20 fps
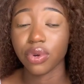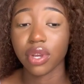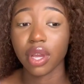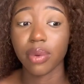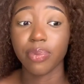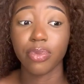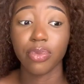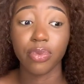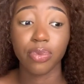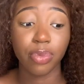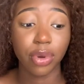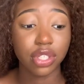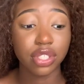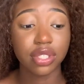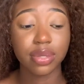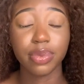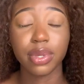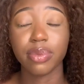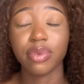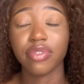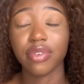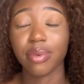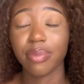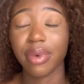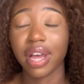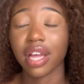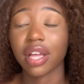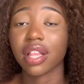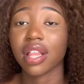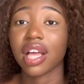a bunch of people from the
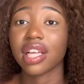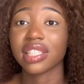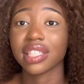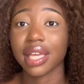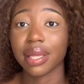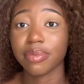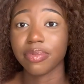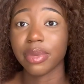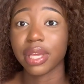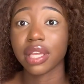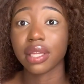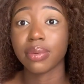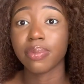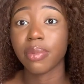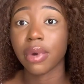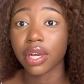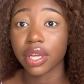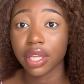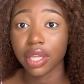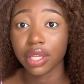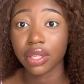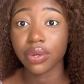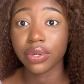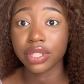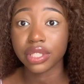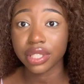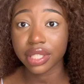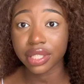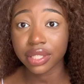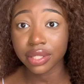back class kept making monkey
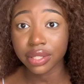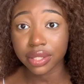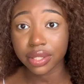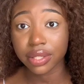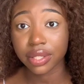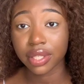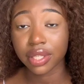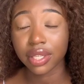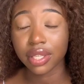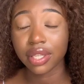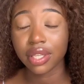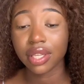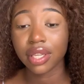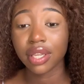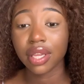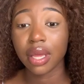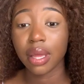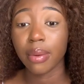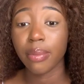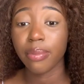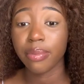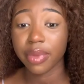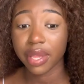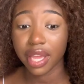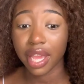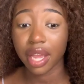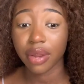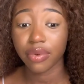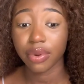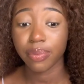noises. May I
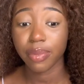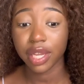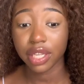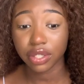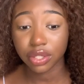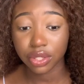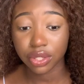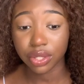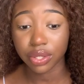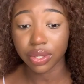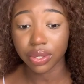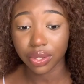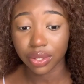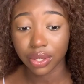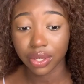remind you,